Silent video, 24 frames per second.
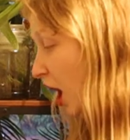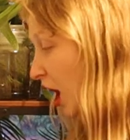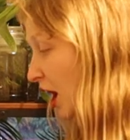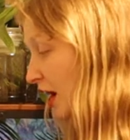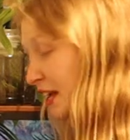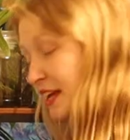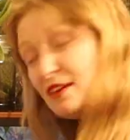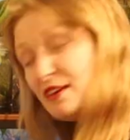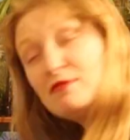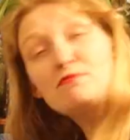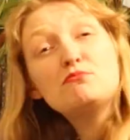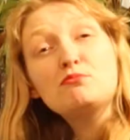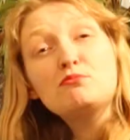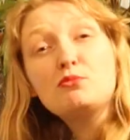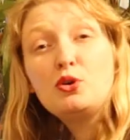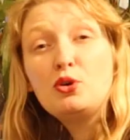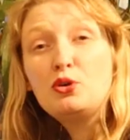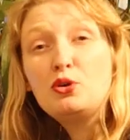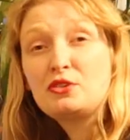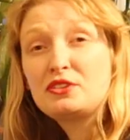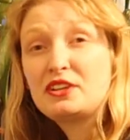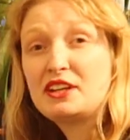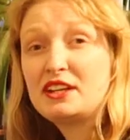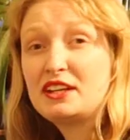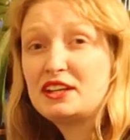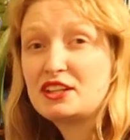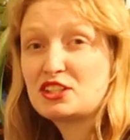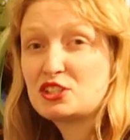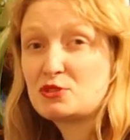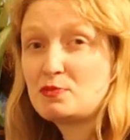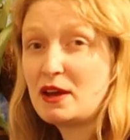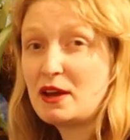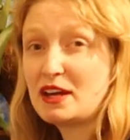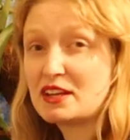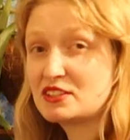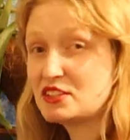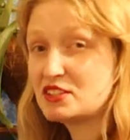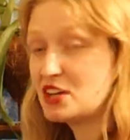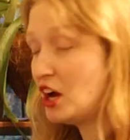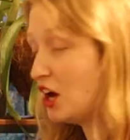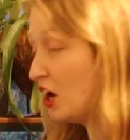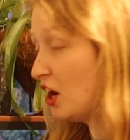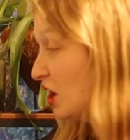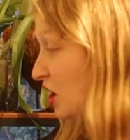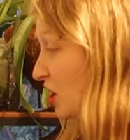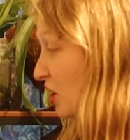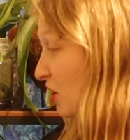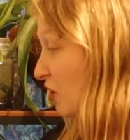I can more than expect
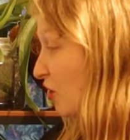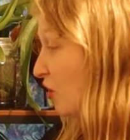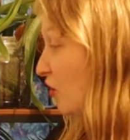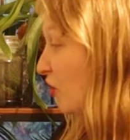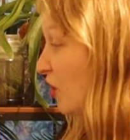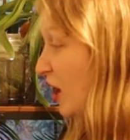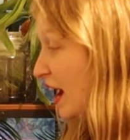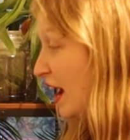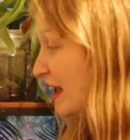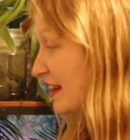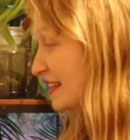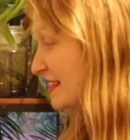her or